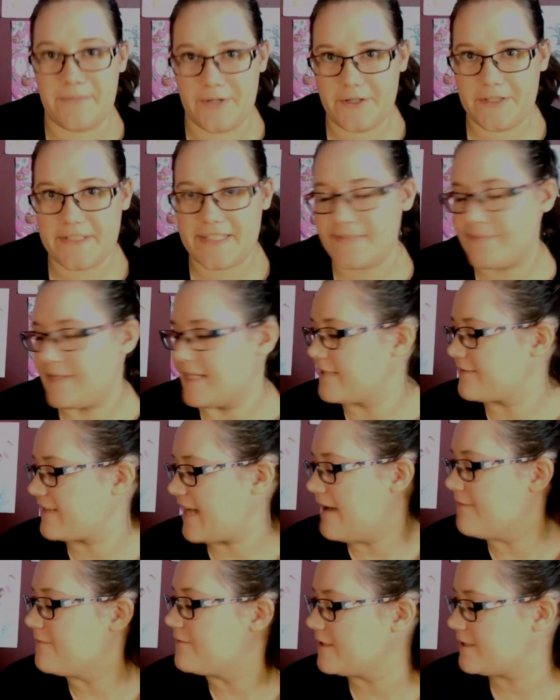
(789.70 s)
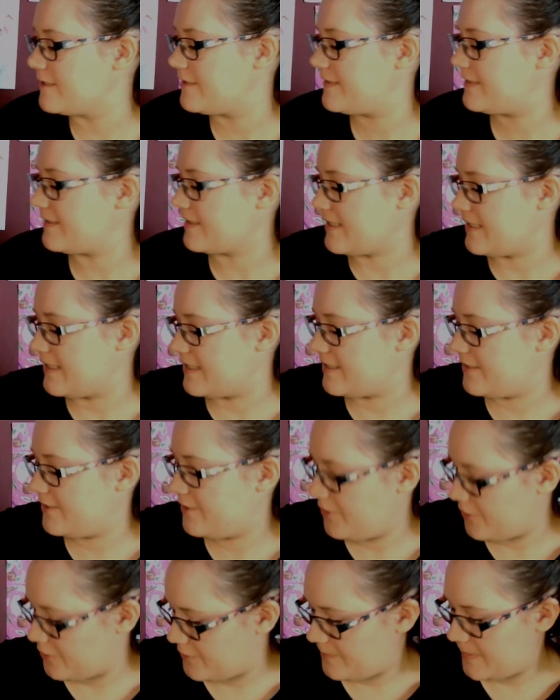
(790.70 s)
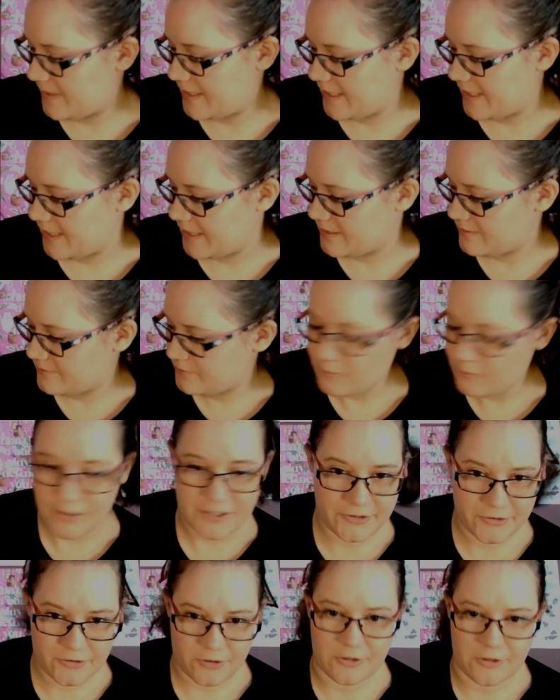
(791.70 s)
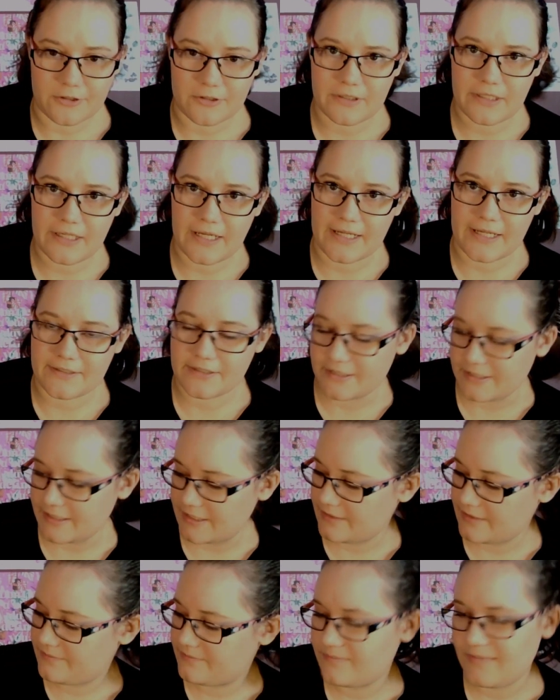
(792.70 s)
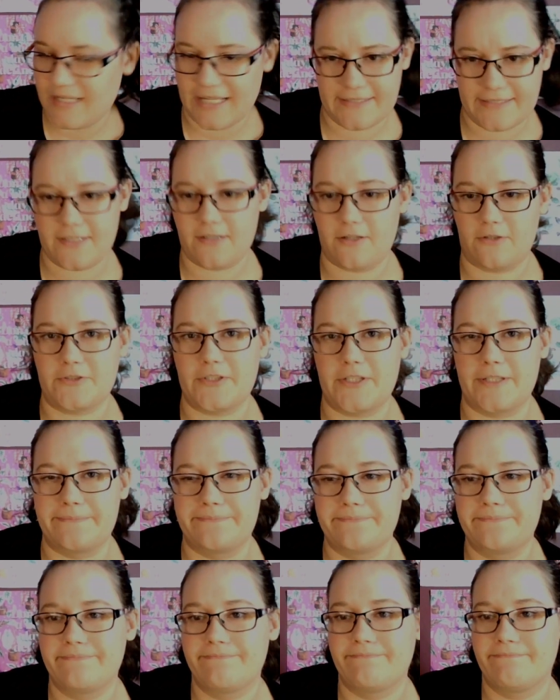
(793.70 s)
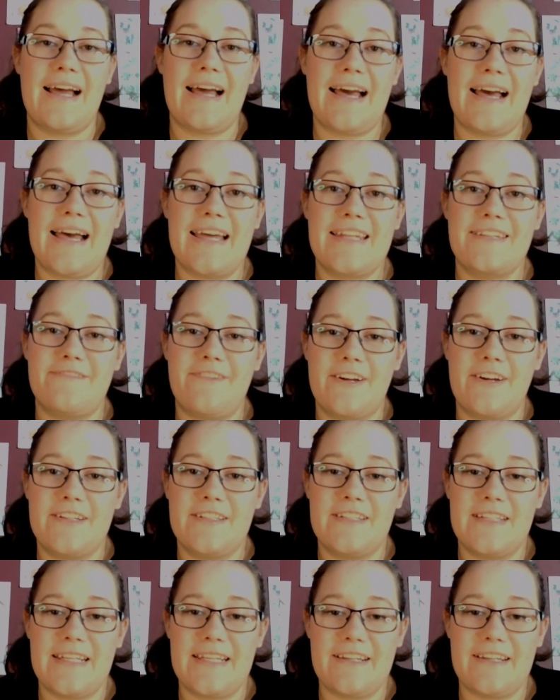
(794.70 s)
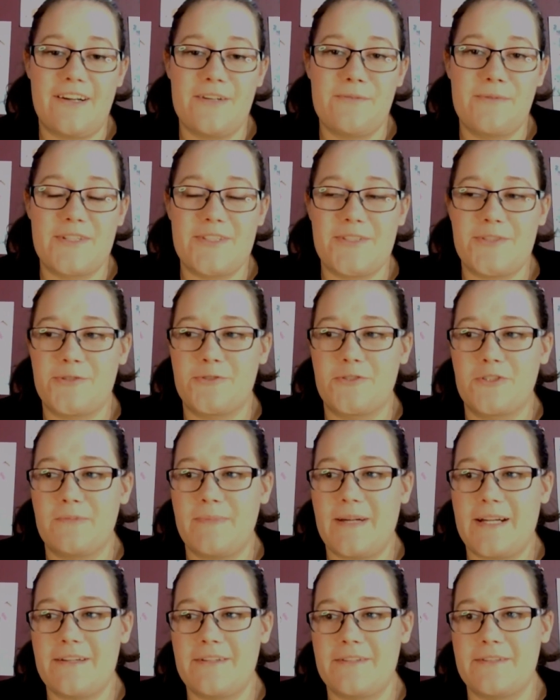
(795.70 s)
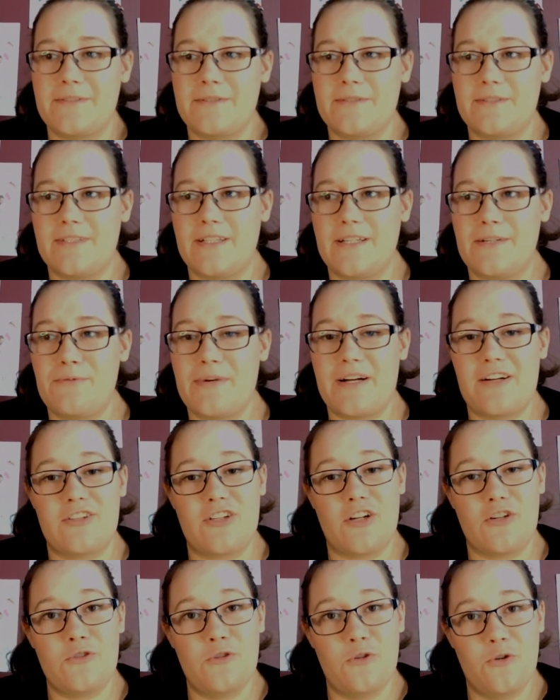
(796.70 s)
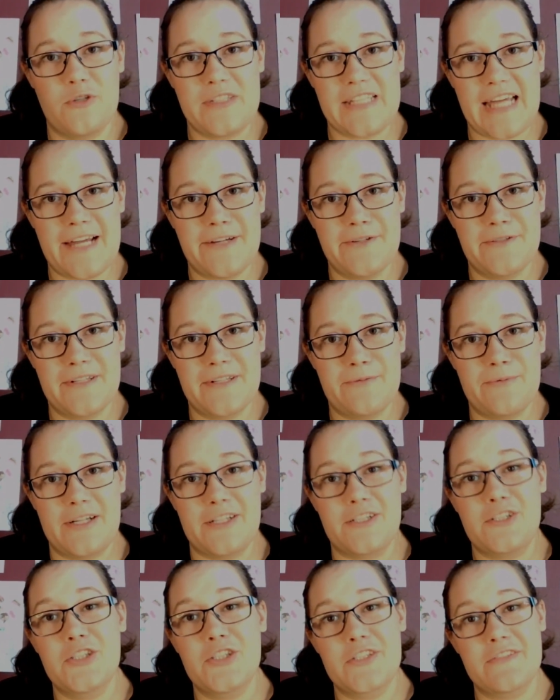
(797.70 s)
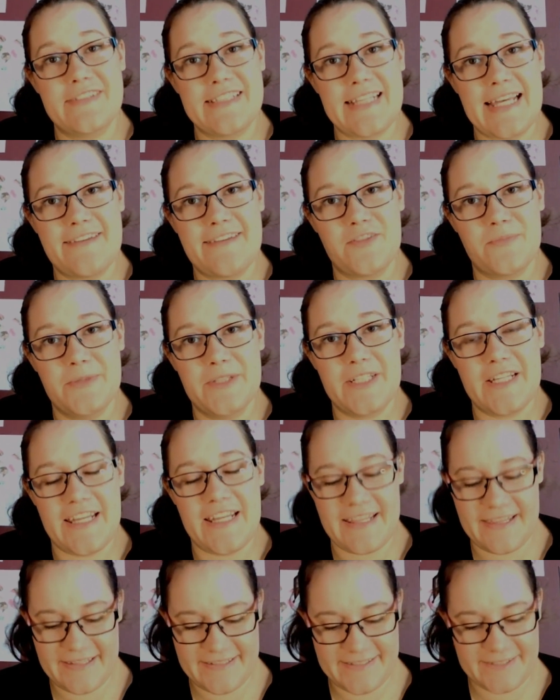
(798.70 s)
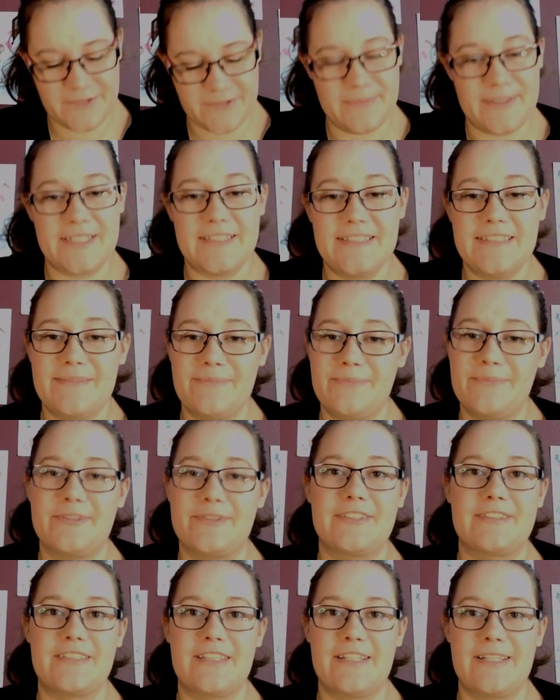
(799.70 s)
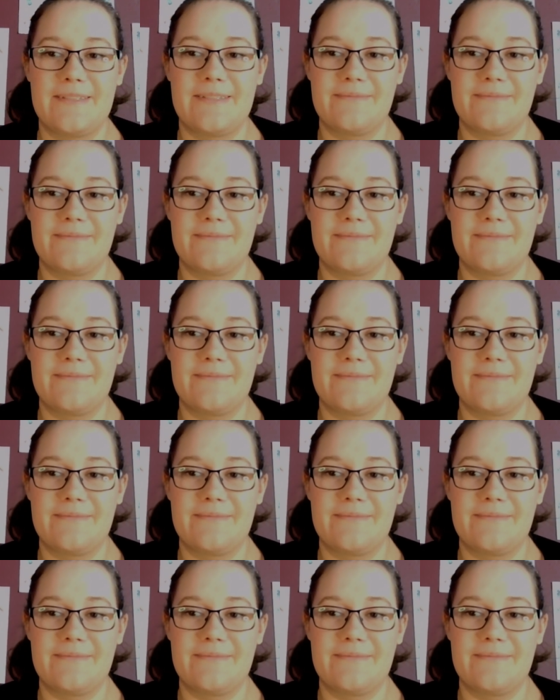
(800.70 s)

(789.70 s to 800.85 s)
because it's made of canvas it should be quite strong and last a long time. And finally I want to talk about where I got caught out and where I could have saved money this summer, but